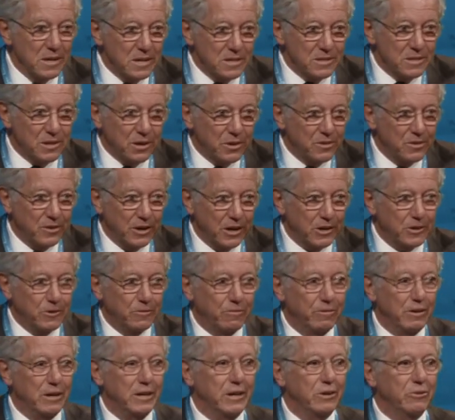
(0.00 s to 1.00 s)

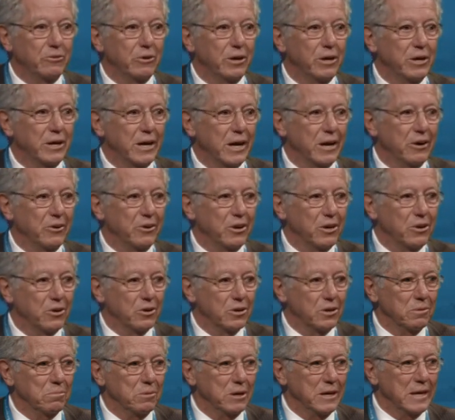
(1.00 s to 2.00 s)
successfully growing our
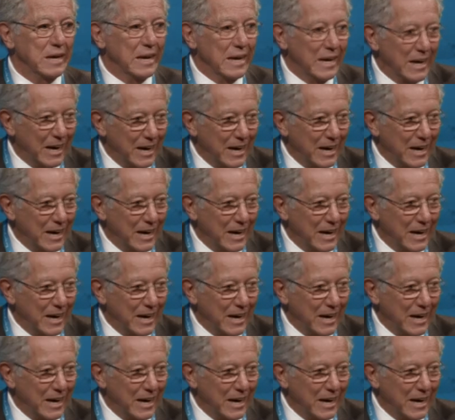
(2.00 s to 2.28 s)
economy